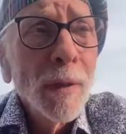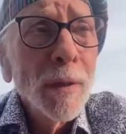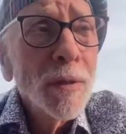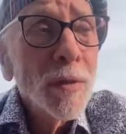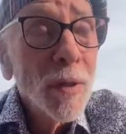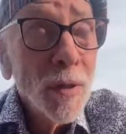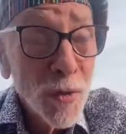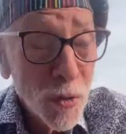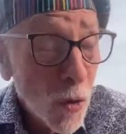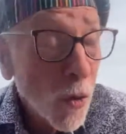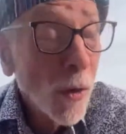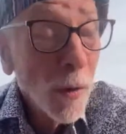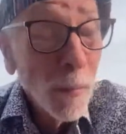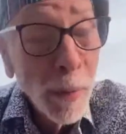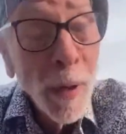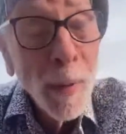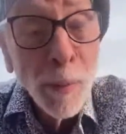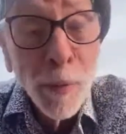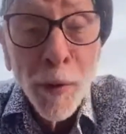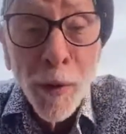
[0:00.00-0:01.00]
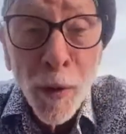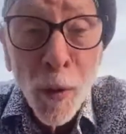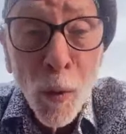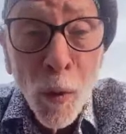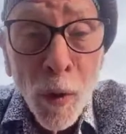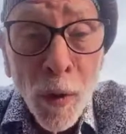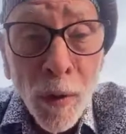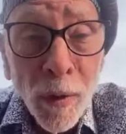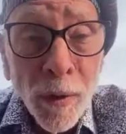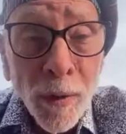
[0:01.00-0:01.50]
It's gone by pretty
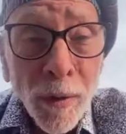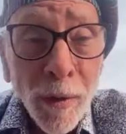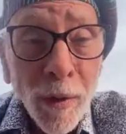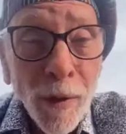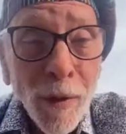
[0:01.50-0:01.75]
quickly.